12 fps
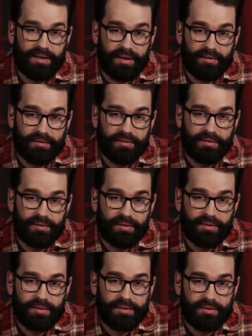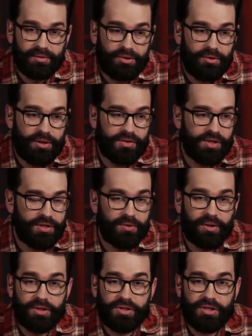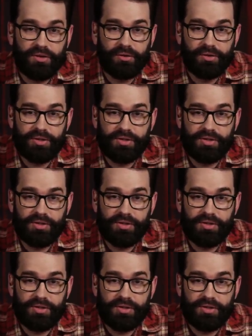that? Two years into it, you're still,